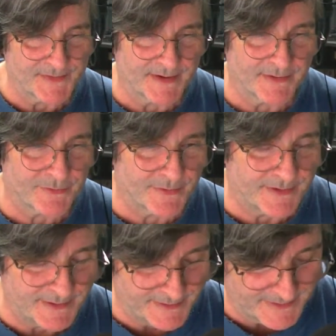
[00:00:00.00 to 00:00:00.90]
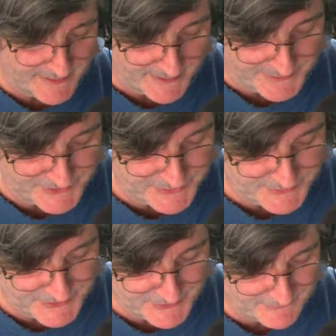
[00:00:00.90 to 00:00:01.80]
VK3EKH,
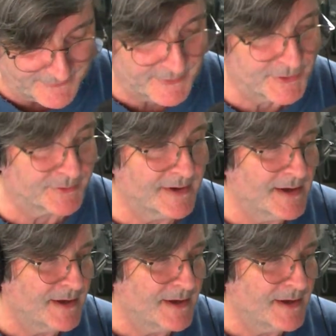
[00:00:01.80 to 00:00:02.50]
returning. Very good.